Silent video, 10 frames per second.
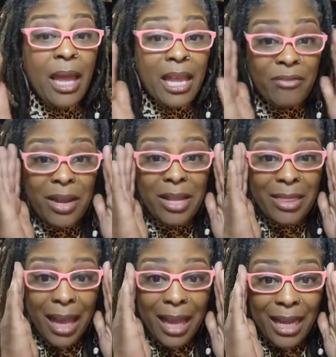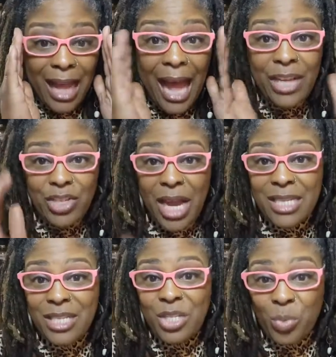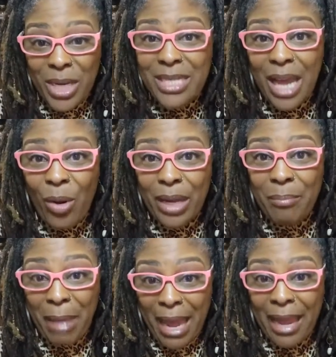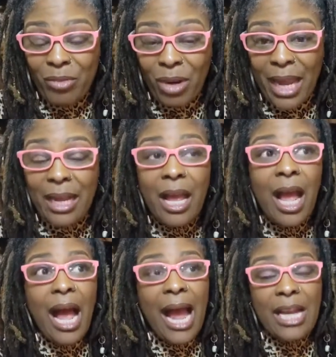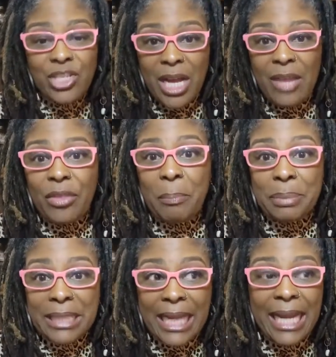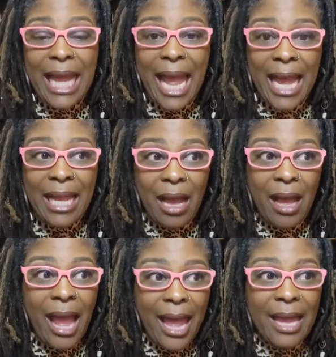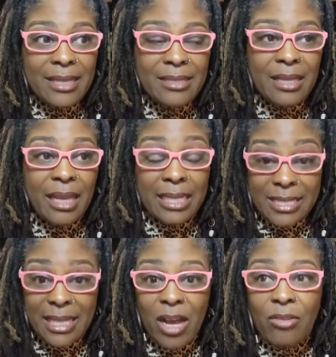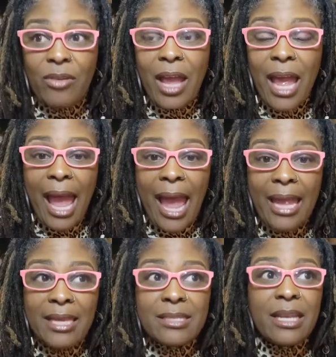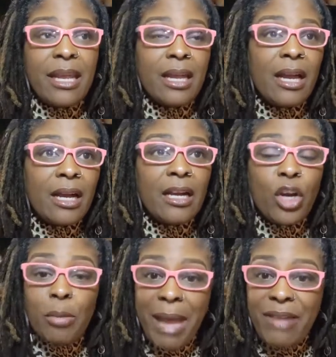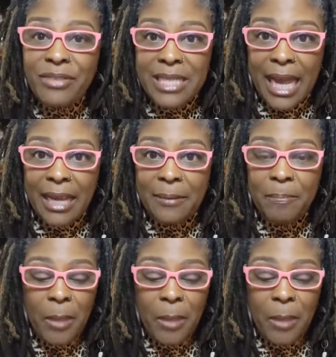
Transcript: If anything, High John is a sweet talking man, right? High John, the plant ha uh, has itself is a uh, hermaphrodite.